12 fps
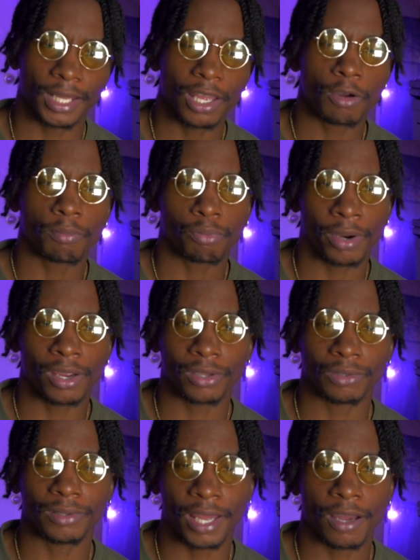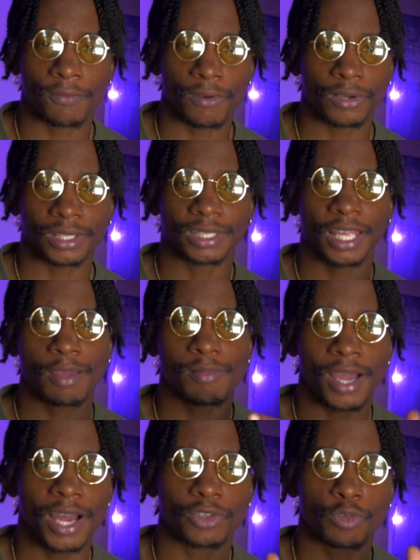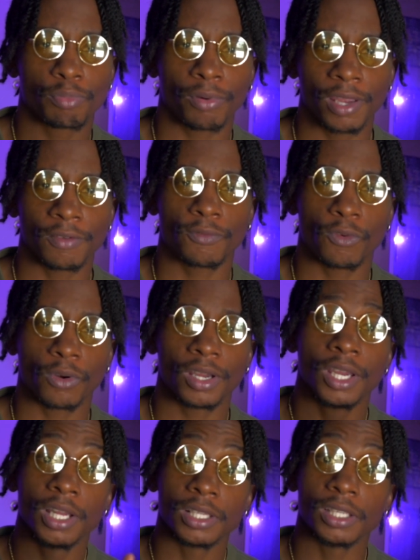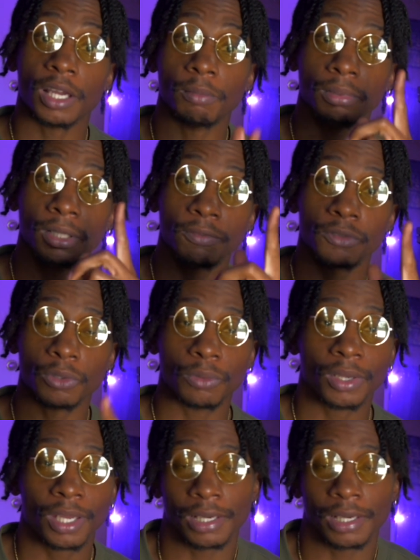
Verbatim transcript: They going to pray on your downfall. The same God you praying for to uplift you,